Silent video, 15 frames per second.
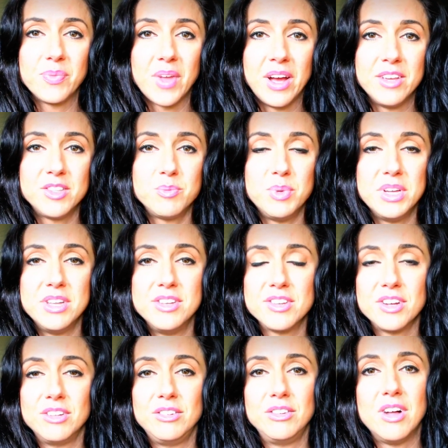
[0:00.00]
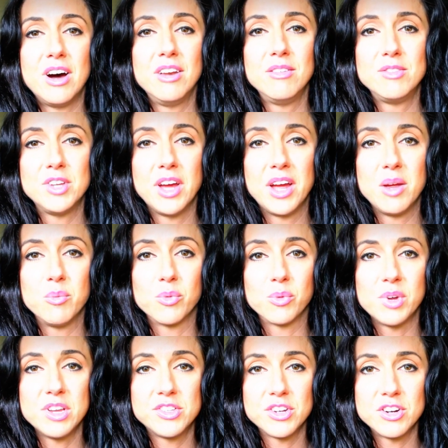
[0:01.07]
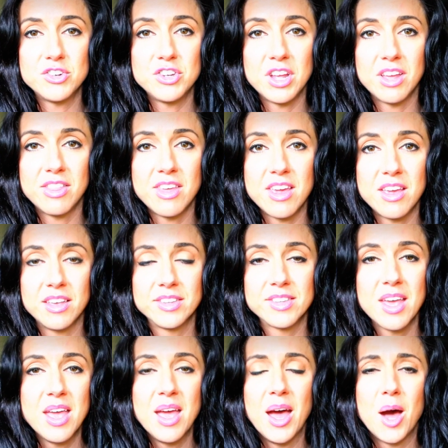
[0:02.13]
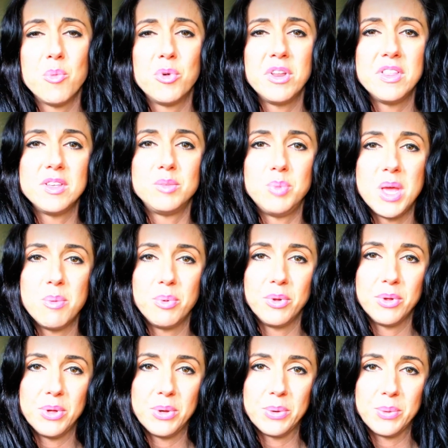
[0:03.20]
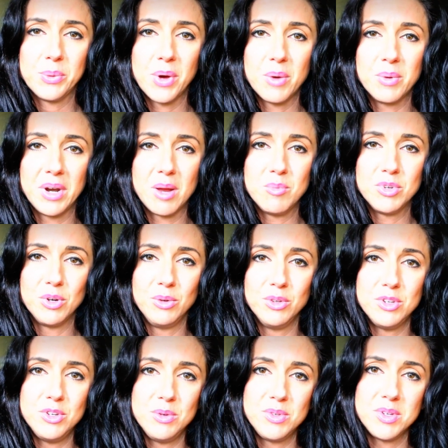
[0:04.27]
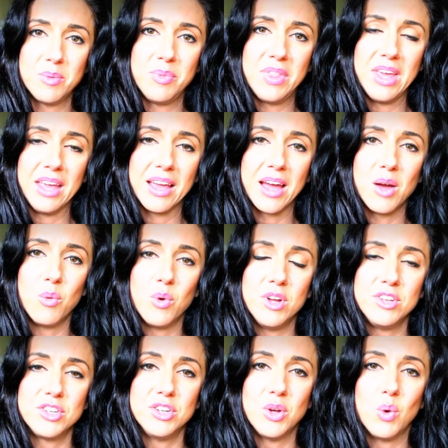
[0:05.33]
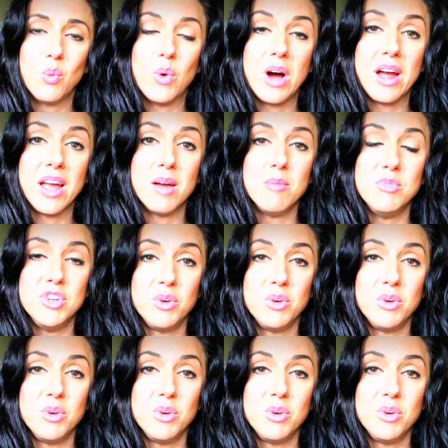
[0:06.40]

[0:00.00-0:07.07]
I spend a lot of time researching things. I'm one of these people who, when I'm told to do something, I want to know why I'm